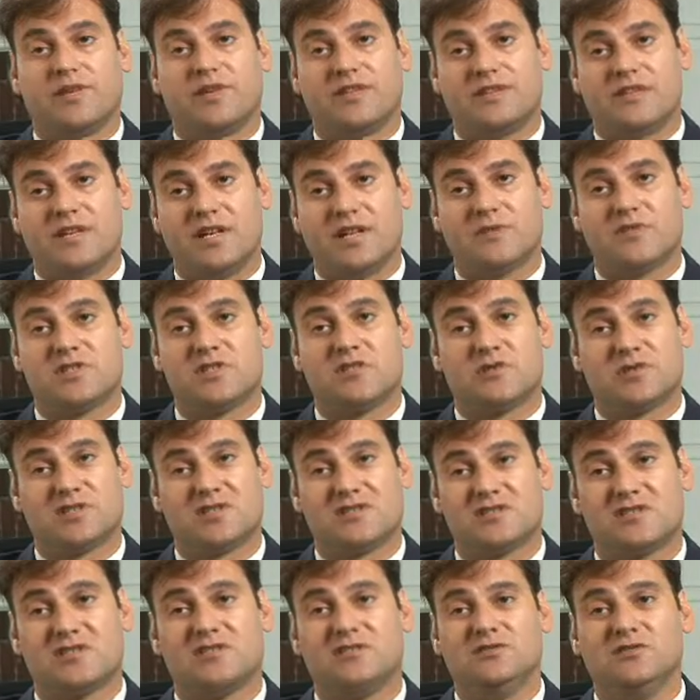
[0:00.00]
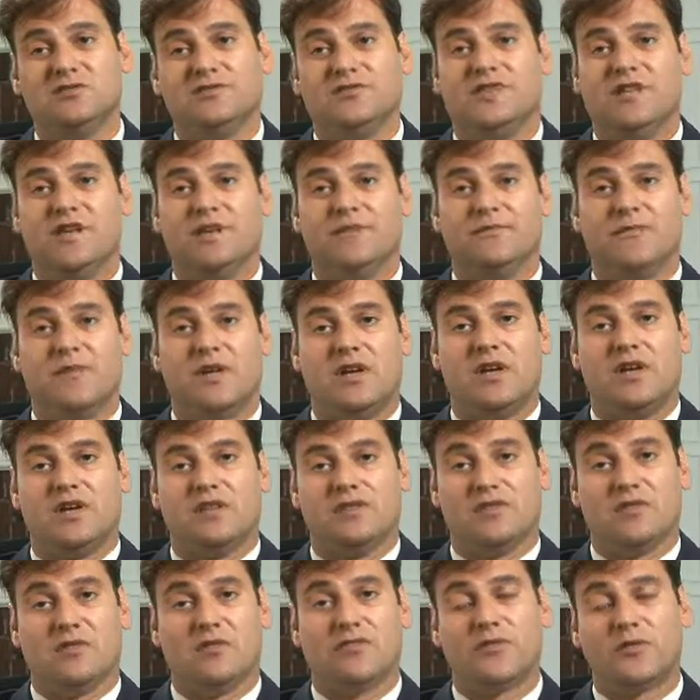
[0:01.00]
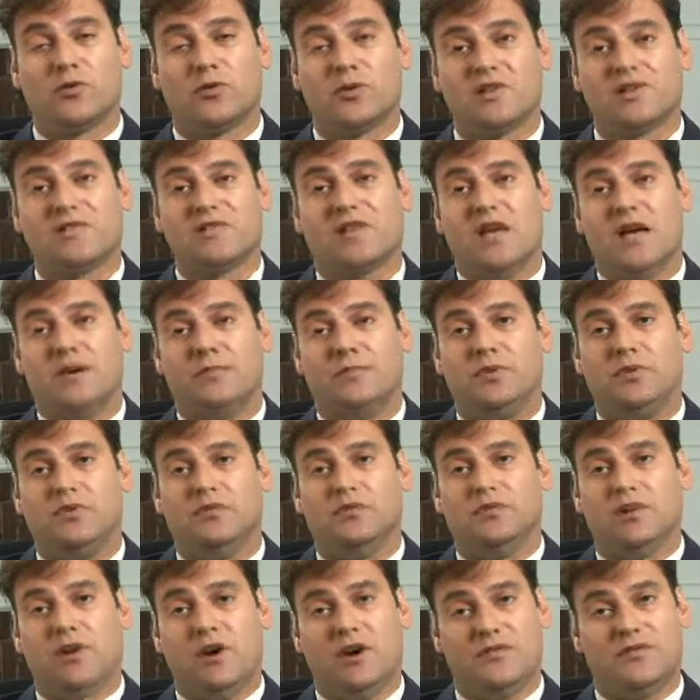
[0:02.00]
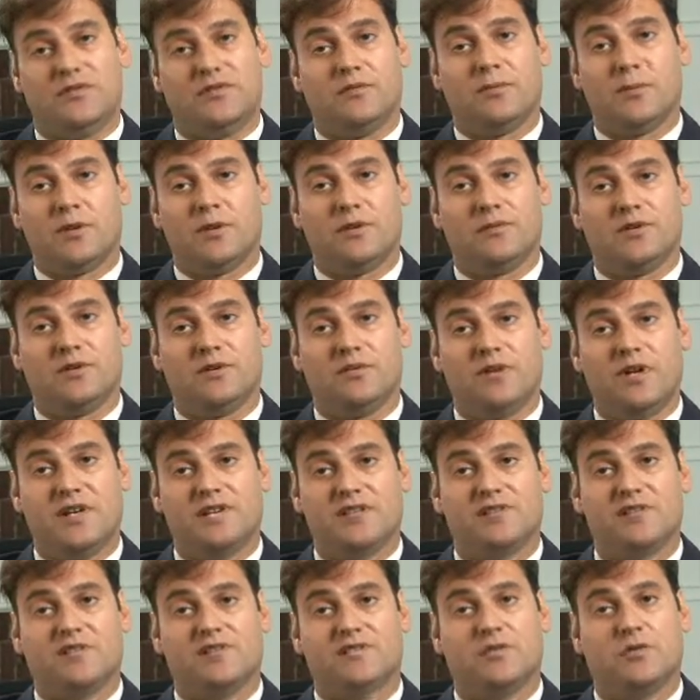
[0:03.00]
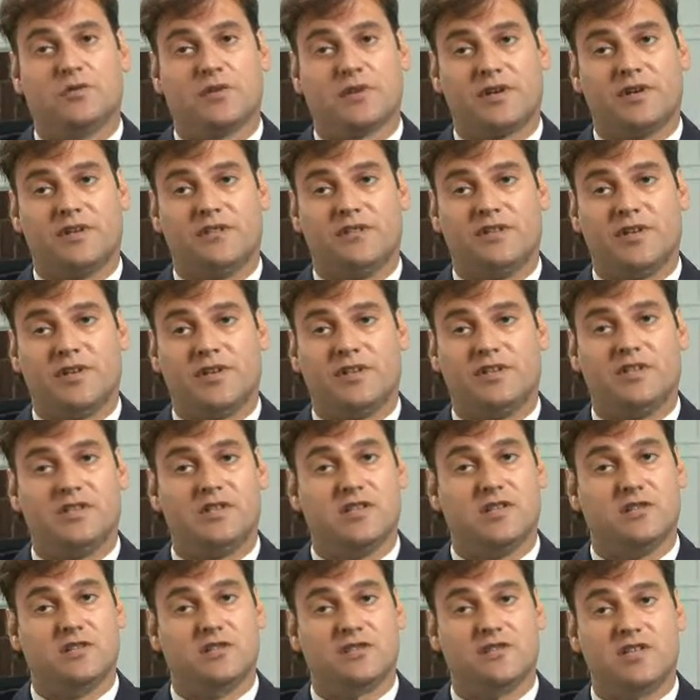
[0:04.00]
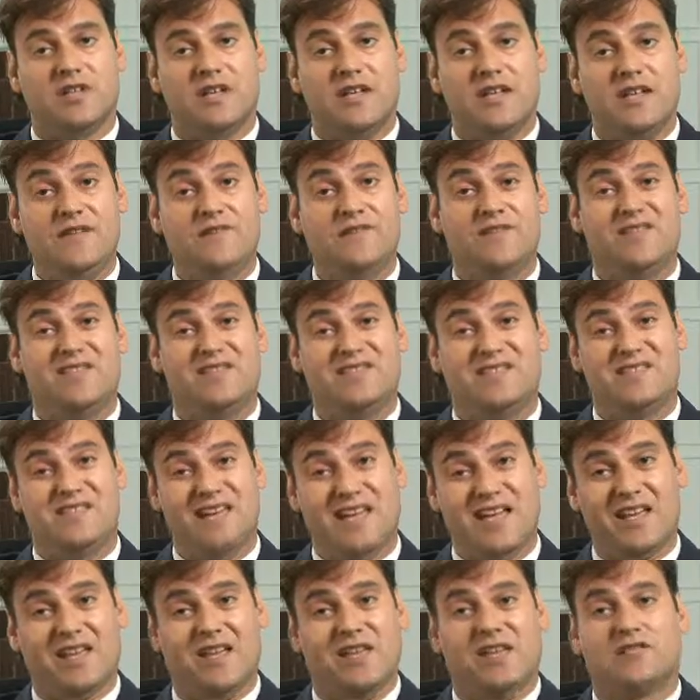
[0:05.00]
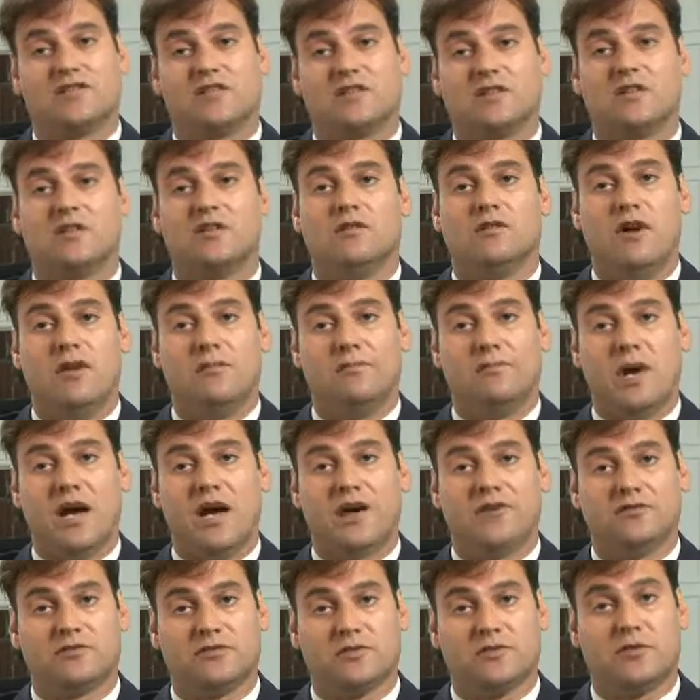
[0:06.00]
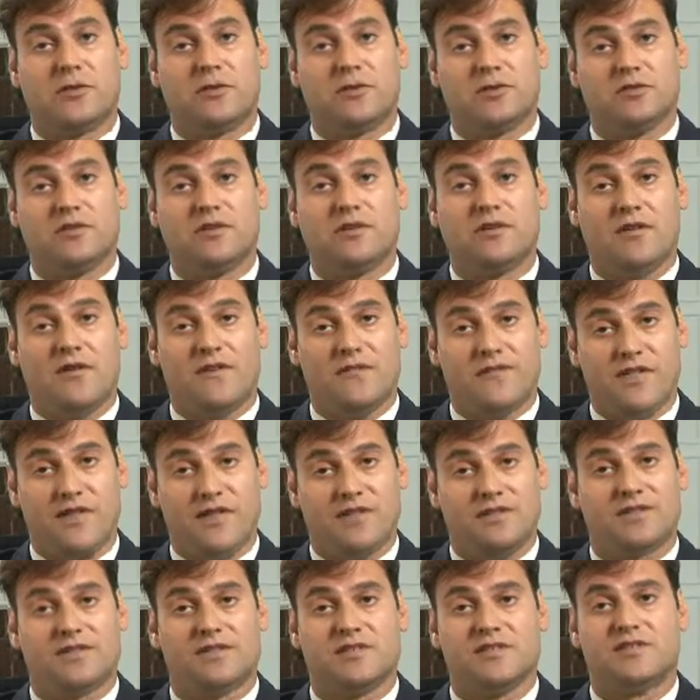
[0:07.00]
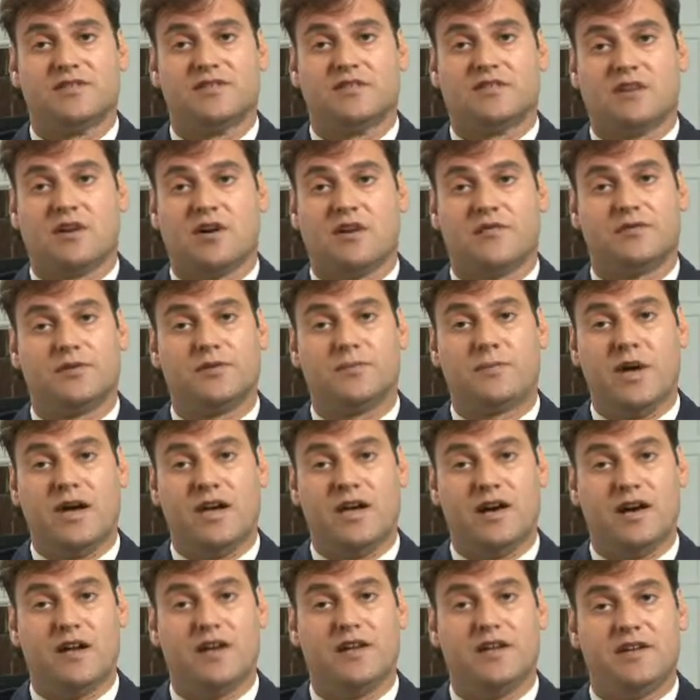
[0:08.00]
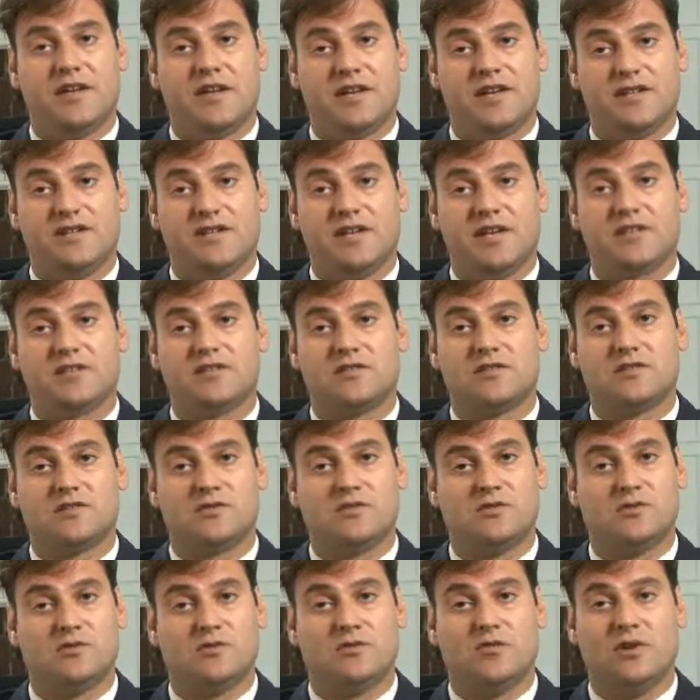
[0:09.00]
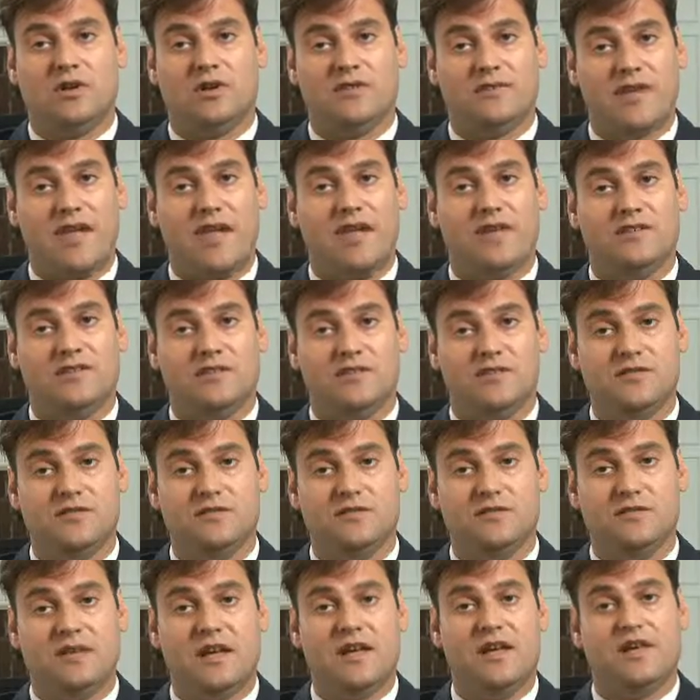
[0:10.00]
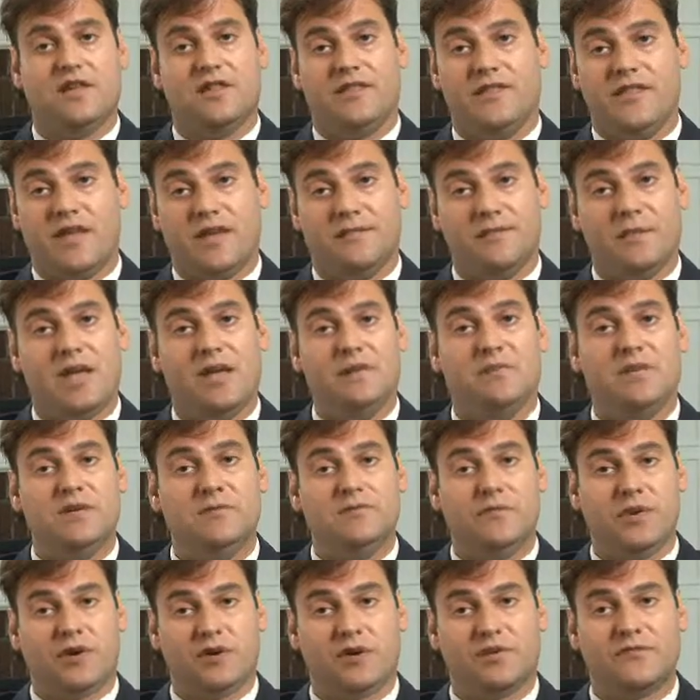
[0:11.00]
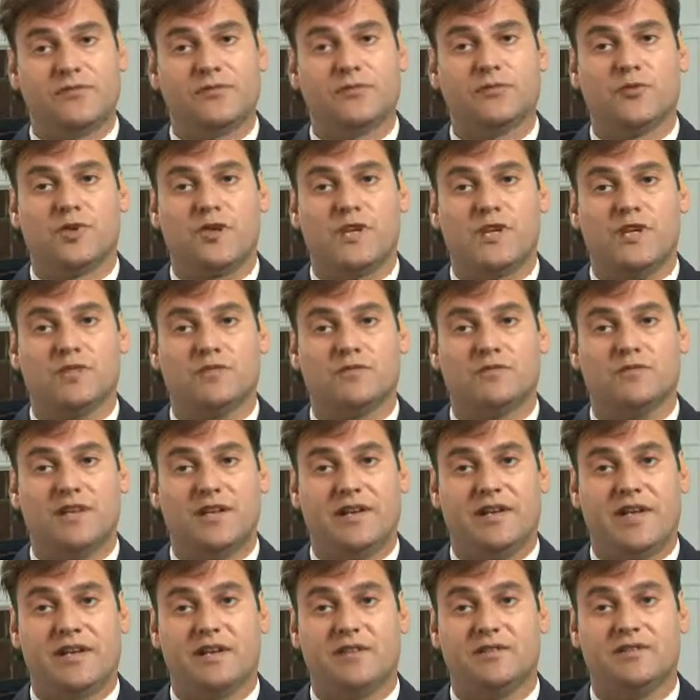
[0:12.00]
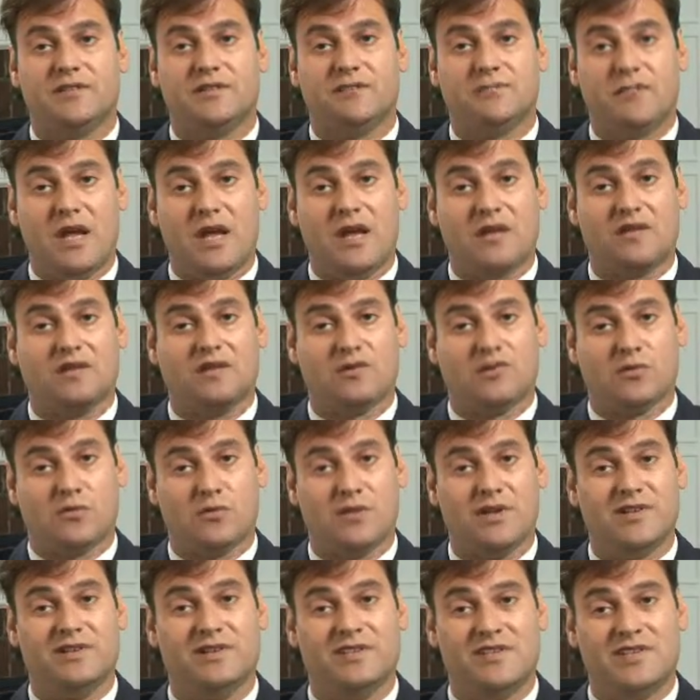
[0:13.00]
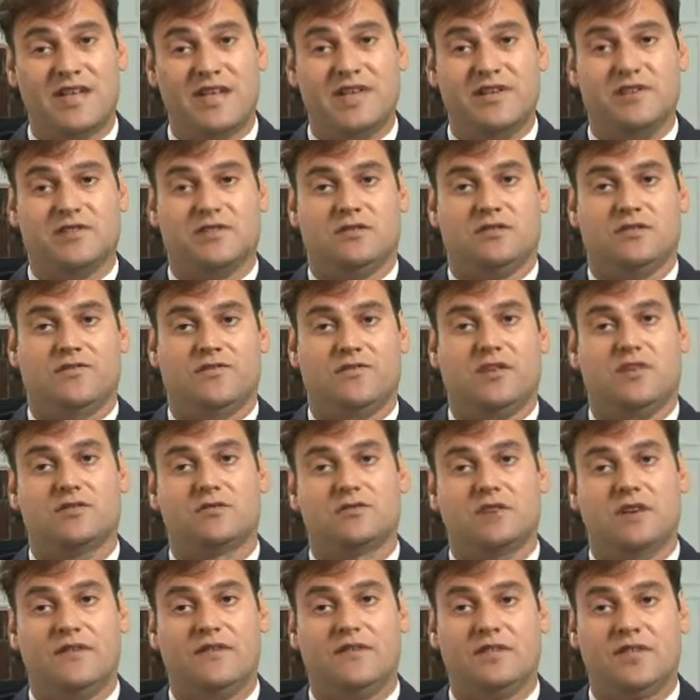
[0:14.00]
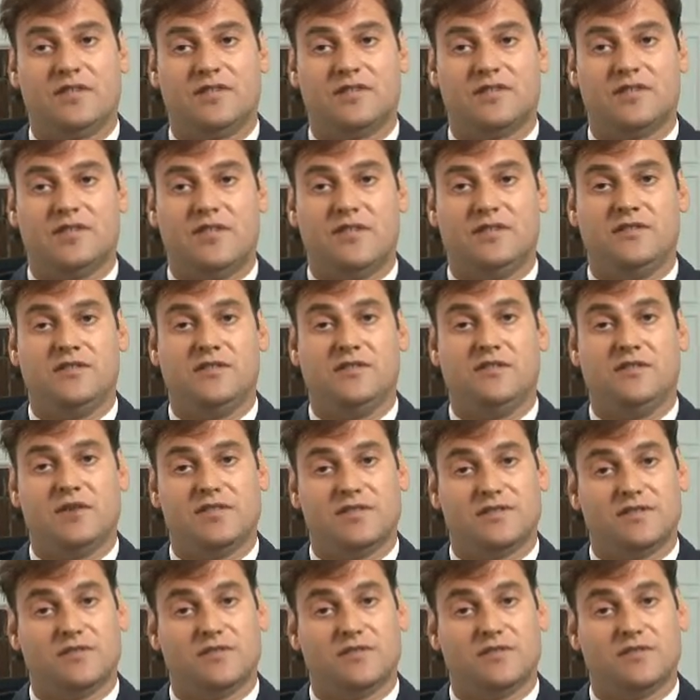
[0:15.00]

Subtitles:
attempts to exclude them. So, for example, lawful permanent residents who were convicted years, even decades ago on minor criminal offenses covered by INA Section 212A2, they may be barred from re-entry and held in mandatory detention if they travel outside the U.S.